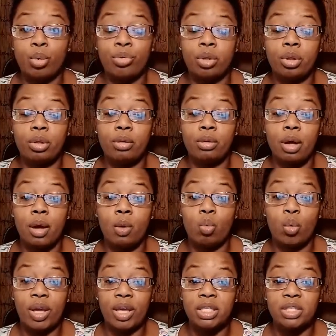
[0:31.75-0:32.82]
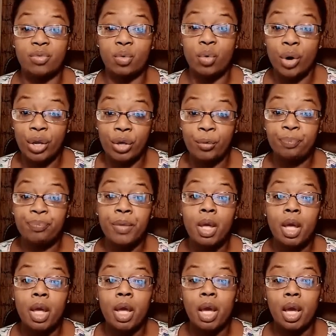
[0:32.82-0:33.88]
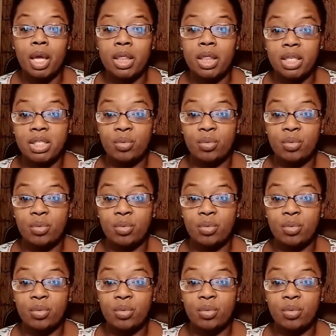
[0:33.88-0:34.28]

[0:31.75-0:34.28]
weeks for you in this reading.